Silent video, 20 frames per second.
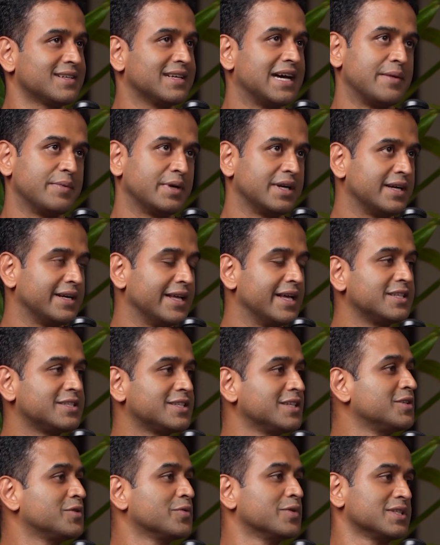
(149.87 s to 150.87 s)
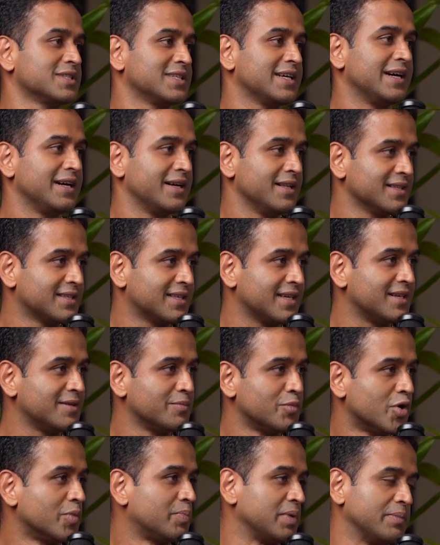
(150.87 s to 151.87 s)
time and attention towards their health,
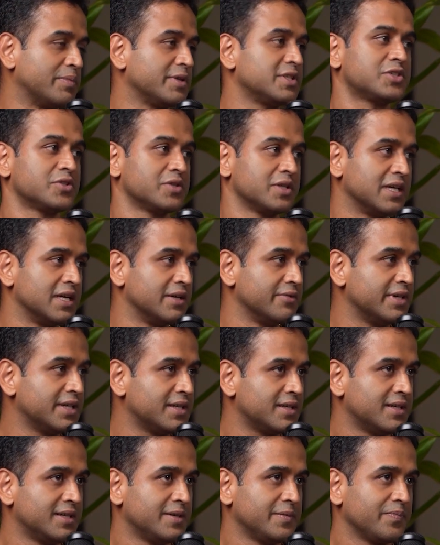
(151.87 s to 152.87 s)
and more people should give it.